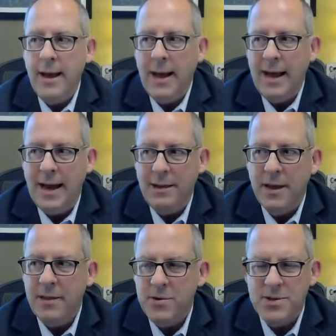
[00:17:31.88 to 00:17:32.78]
And I
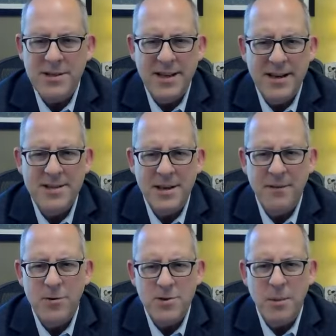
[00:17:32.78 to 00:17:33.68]
think there's a tendency
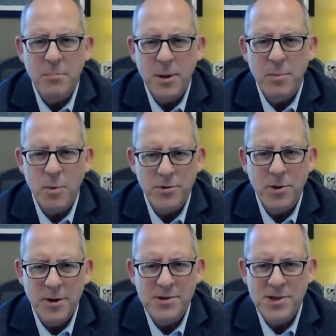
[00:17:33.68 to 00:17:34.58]
for some people with
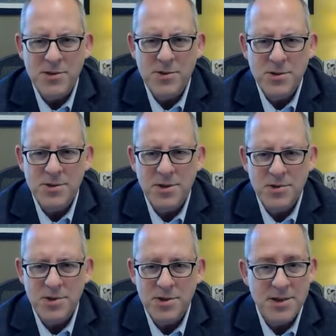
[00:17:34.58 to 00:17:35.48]
good intentions to
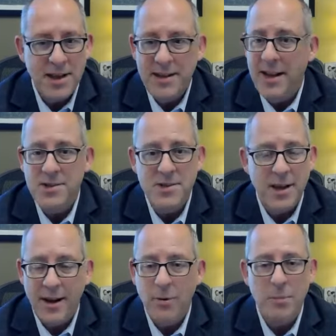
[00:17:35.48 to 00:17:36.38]
just say yes to
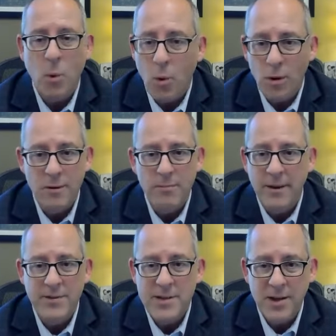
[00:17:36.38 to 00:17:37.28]
every board
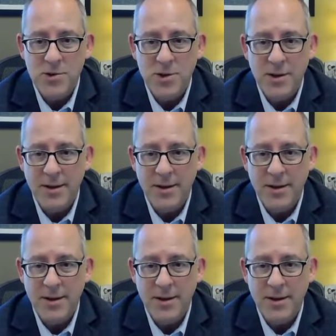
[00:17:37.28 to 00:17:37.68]
invitation,